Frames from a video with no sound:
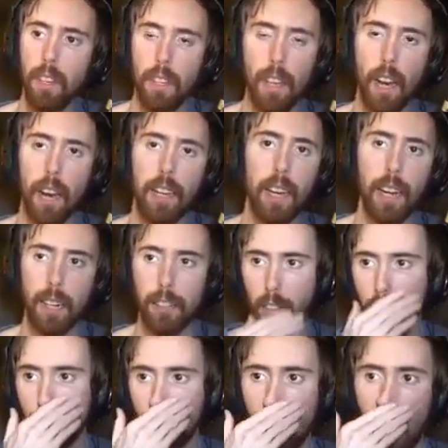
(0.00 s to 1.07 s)
Yeah, because
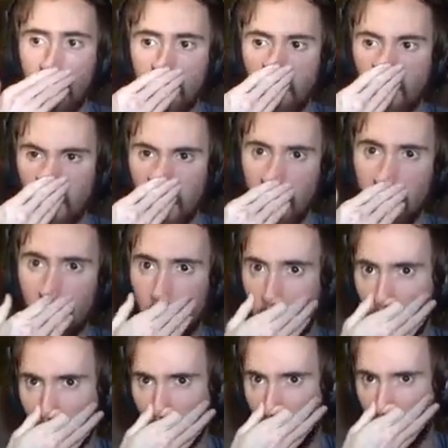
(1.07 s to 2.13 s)
each class has like a different
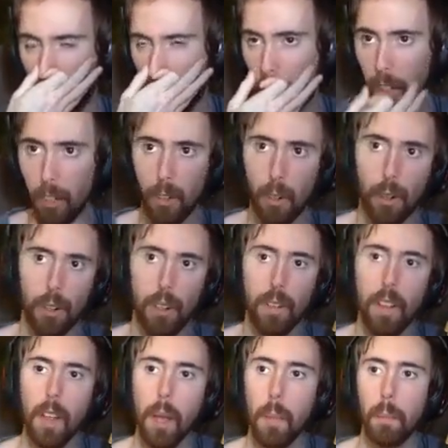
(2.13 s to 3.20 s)
perspective on the lore.
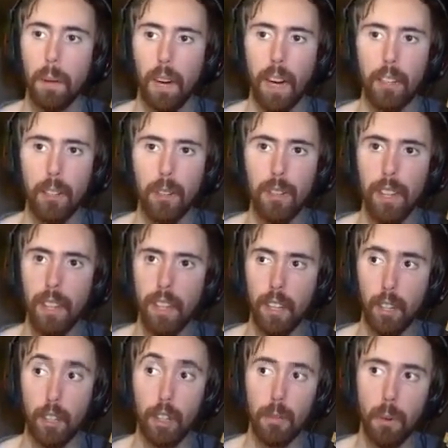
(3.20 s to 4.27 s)
But I do think that
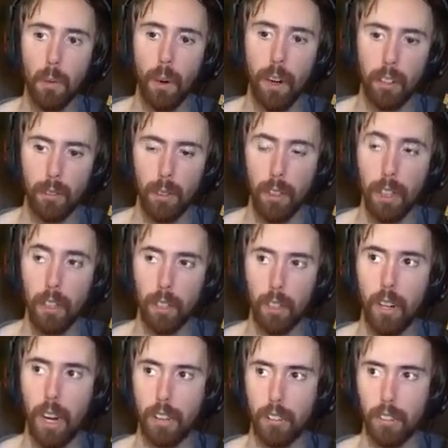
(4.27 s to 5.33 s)
there should be ways for the other
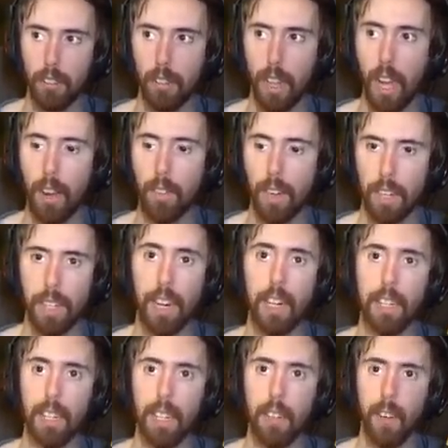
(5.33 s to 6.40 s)
classes to have like an
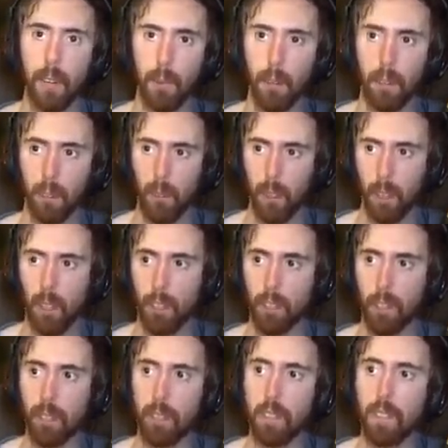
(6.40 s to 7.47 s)
idea of like what's going on
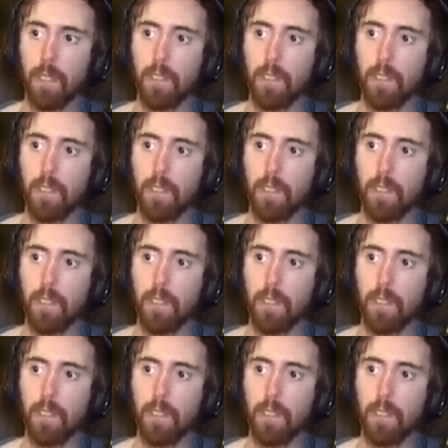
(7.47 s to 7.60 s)
too.